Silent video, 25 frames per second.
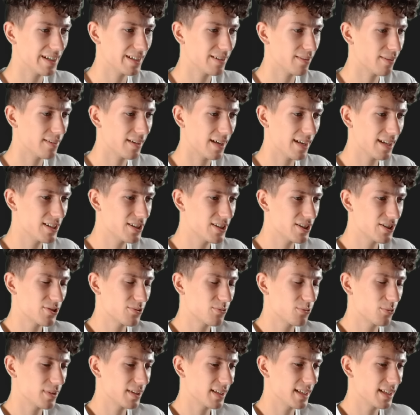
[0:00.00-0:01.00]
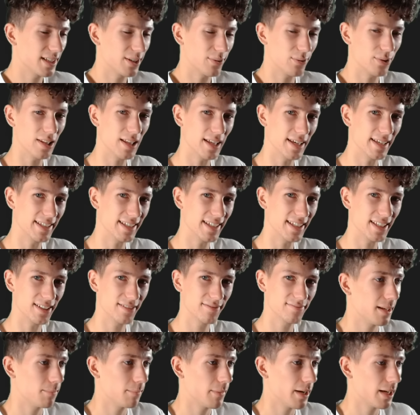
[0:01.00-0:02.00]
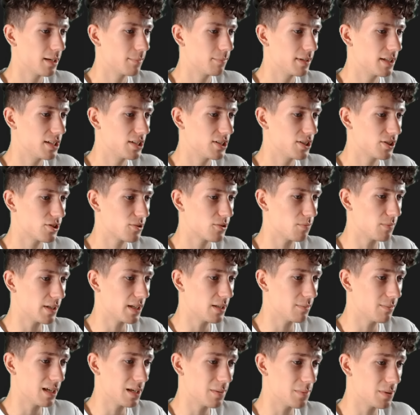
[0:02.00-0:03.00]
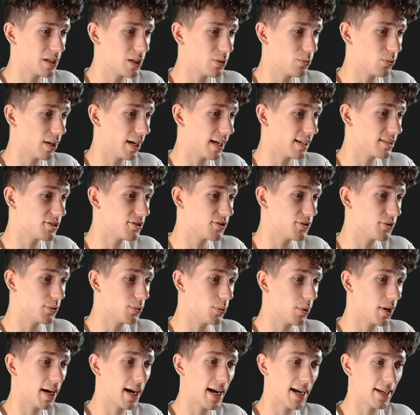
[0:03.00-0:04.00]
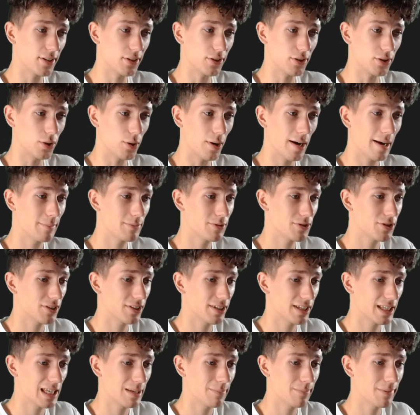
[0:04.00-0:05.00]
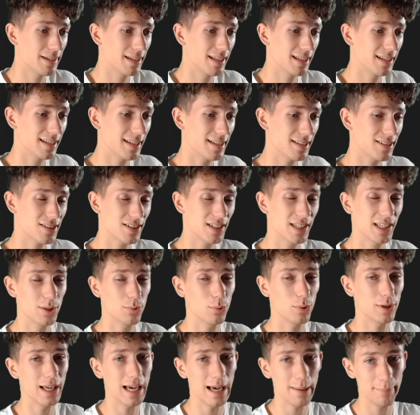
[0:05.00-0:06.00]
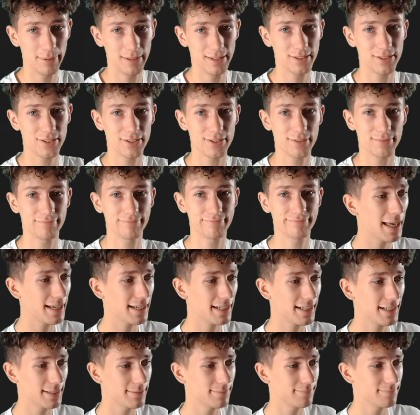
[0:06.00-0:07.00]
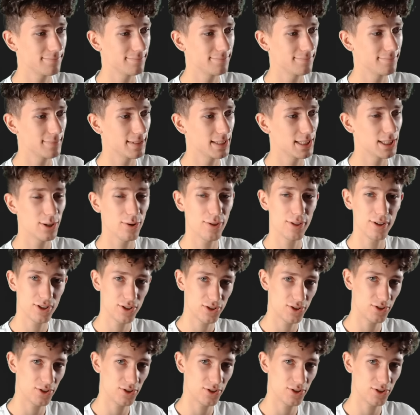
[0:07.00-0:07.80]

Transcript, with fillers: I just really don't like it, but that might be just me. Maybe you guys do. I don't know. I'm just gonna keep it in and see what happens. Back to the